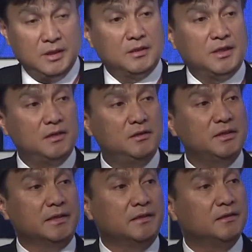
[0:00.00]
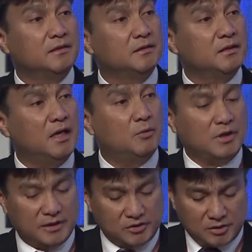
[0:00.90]
Currently, our
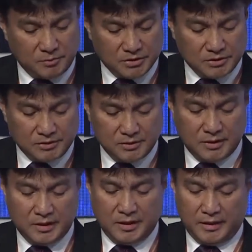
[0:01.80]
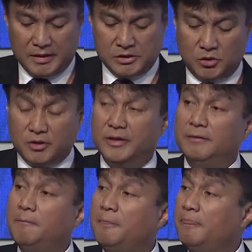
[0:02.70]
customers enjoy
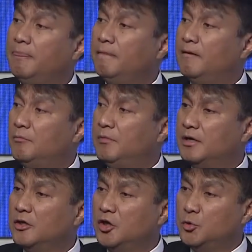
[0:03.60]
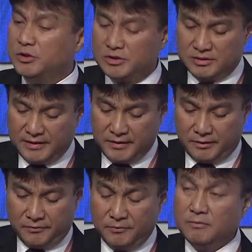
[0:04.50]
among the lowest tariff
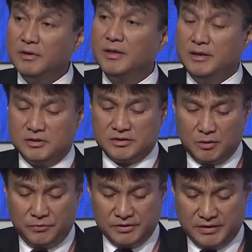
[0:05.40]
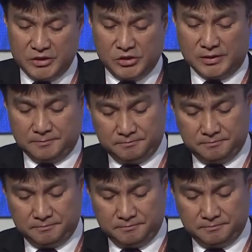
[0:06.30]
in Southeast Asia.